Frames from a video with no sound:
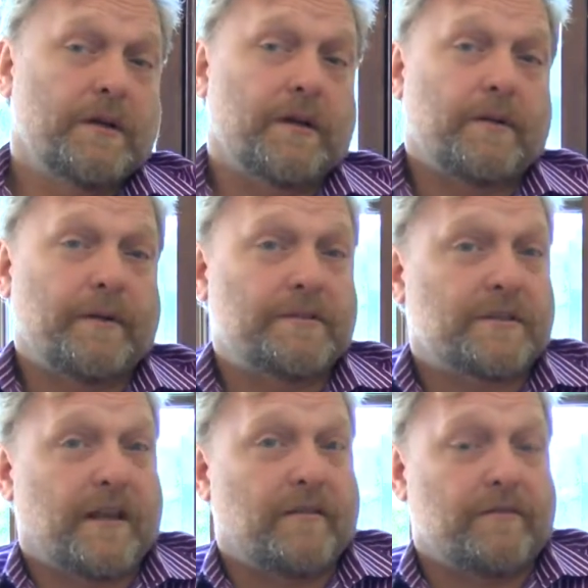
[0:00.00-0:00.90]
um,
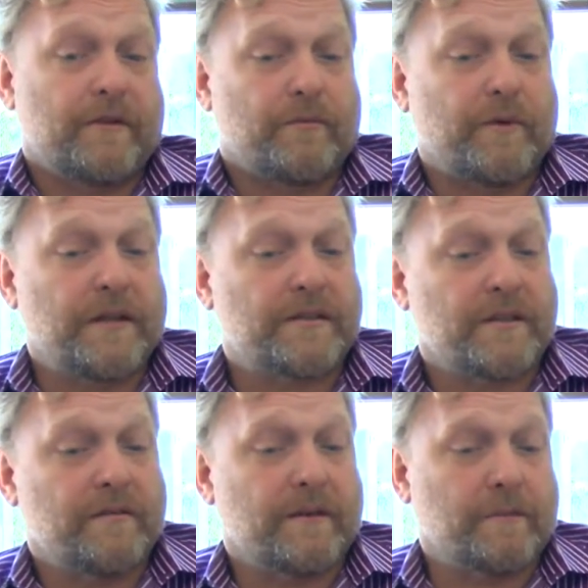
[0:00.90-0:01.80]
instead of the
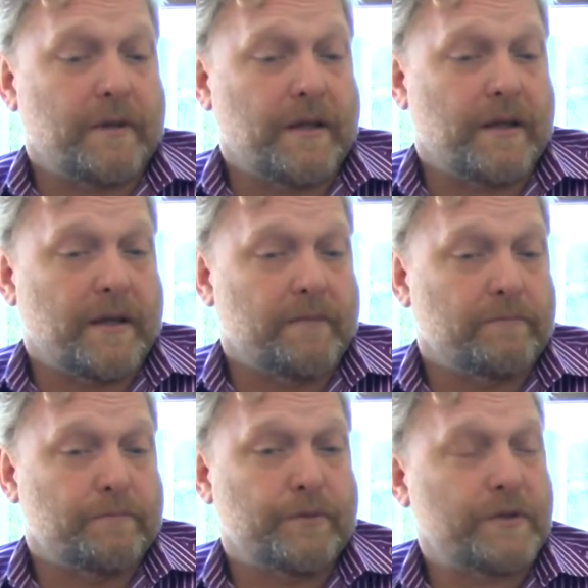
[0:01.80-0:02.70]
risk of it being
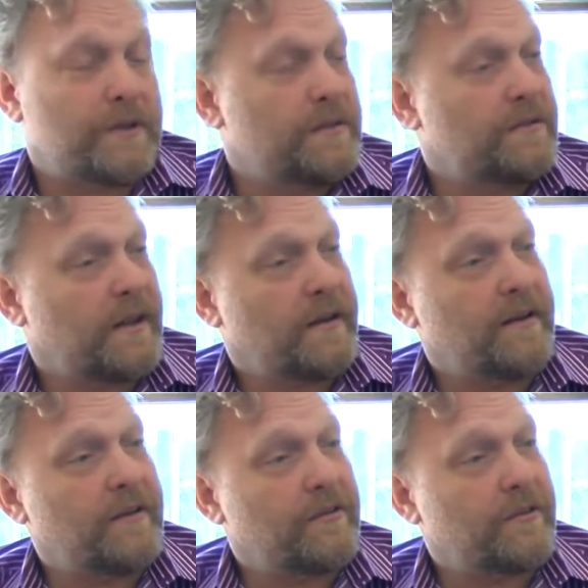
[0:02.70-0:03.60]
put inside
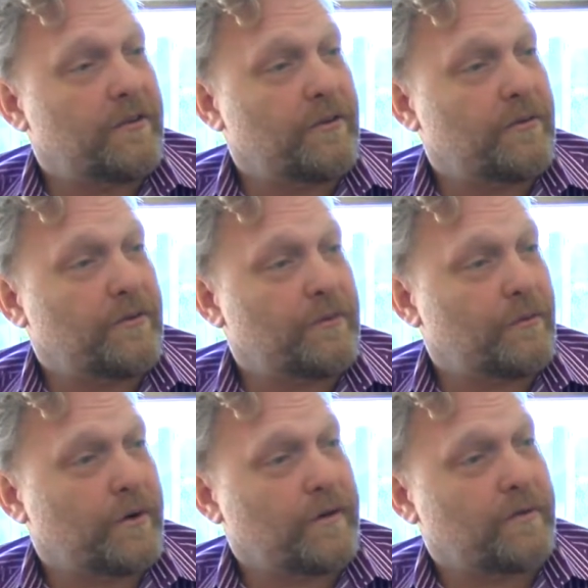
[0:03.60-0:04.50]
an
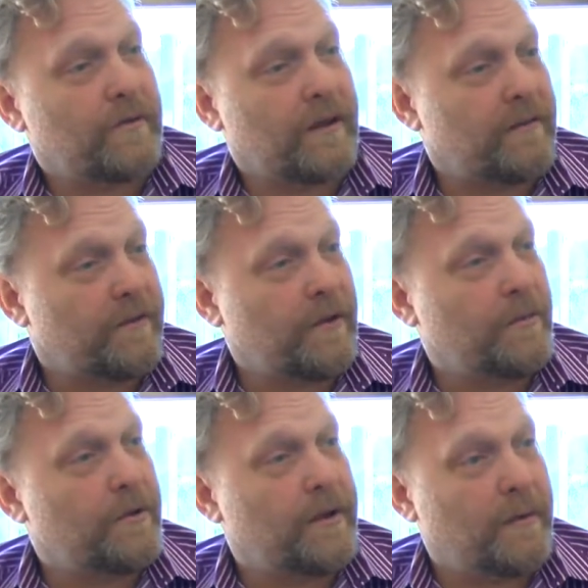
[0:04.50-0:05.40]
institution where it's not
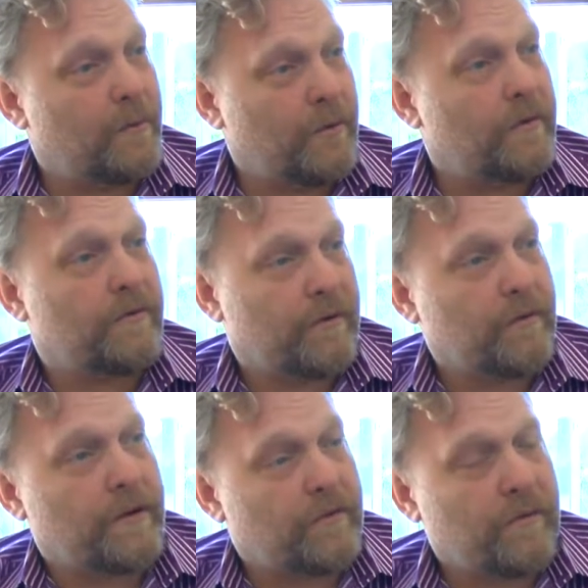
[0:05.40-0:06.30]
available anymore and so
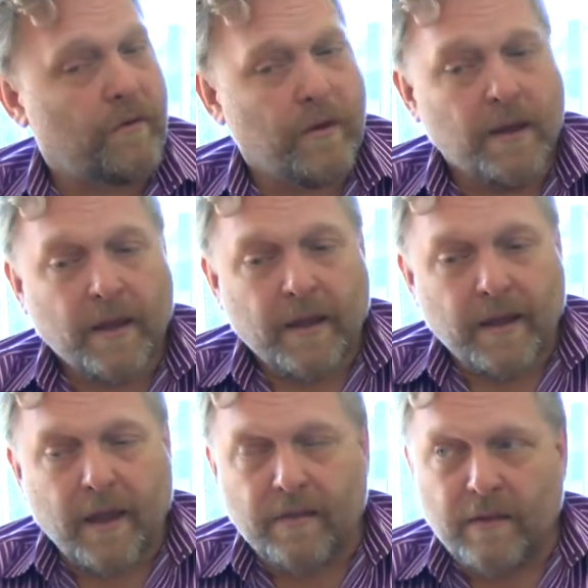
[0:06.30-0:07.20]
on. So
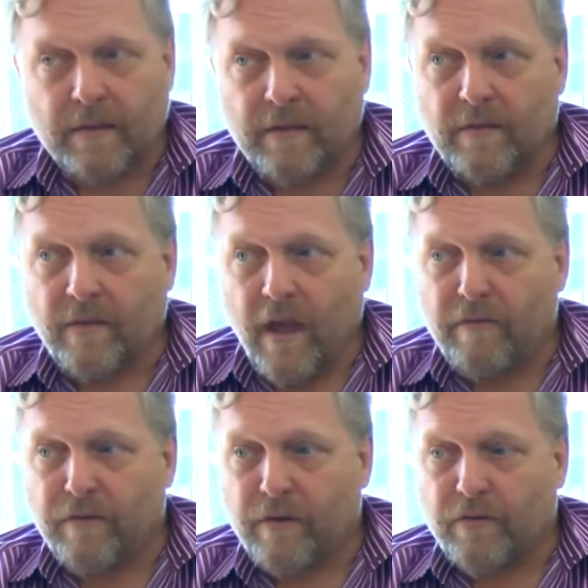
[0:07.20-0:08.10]
yeah, the, these
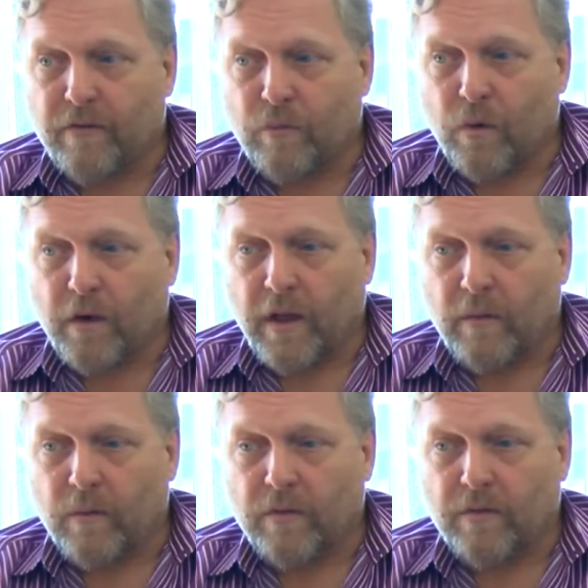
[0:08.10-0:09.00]
efforts of
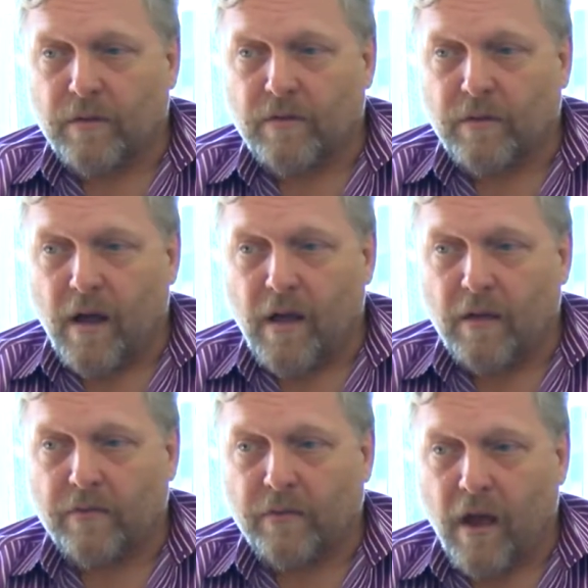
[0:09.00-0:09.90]
working with the
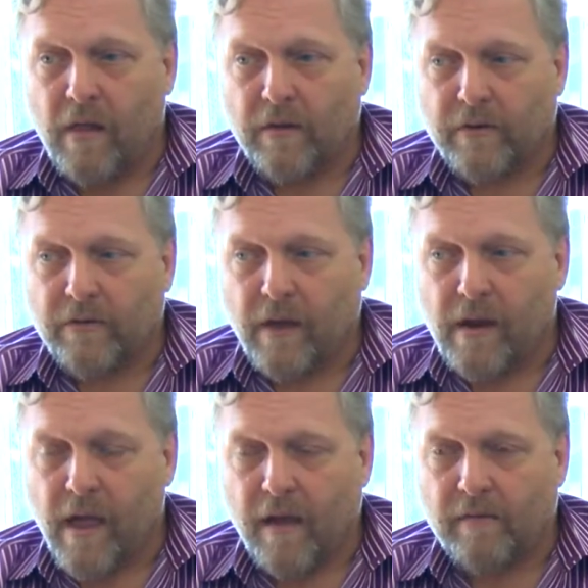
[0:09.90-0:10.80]
schol scholars
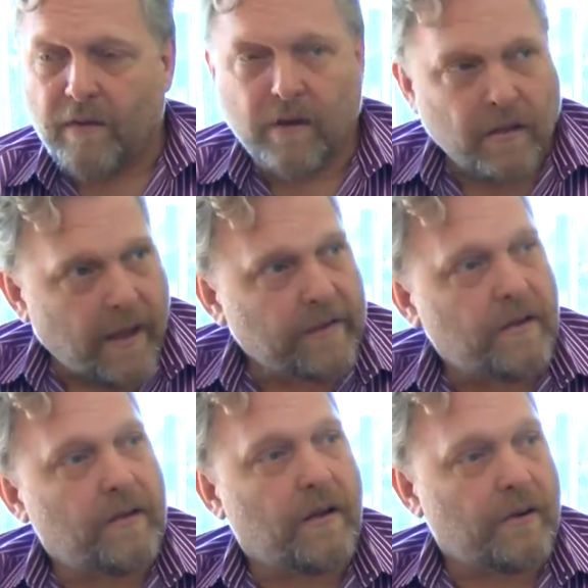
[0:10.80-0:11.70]
that have
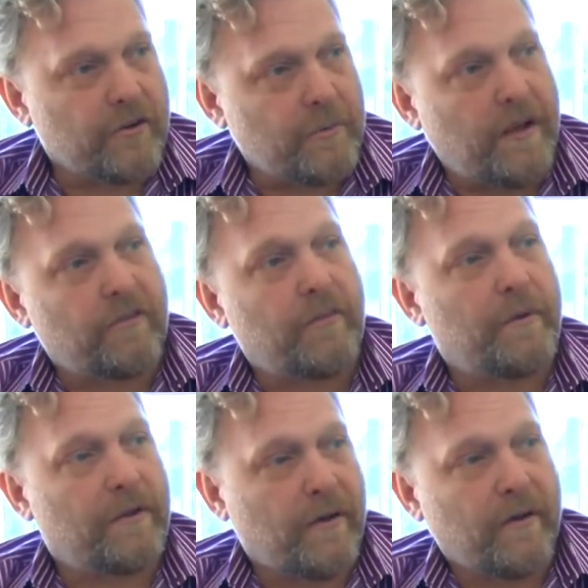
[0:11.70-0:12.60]
collected large amounts of
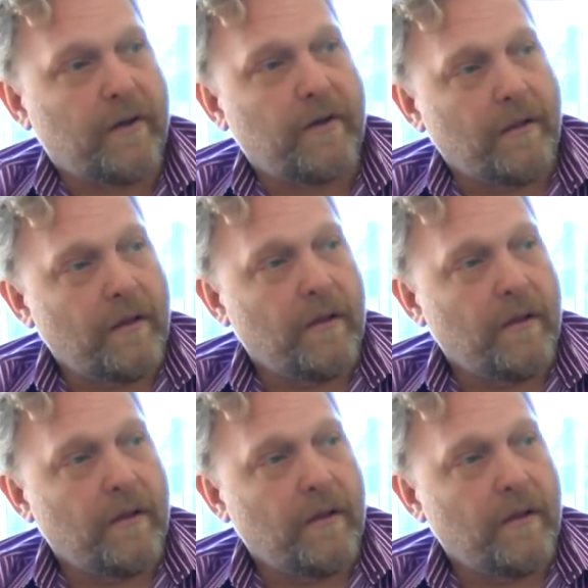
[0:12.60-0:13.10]
material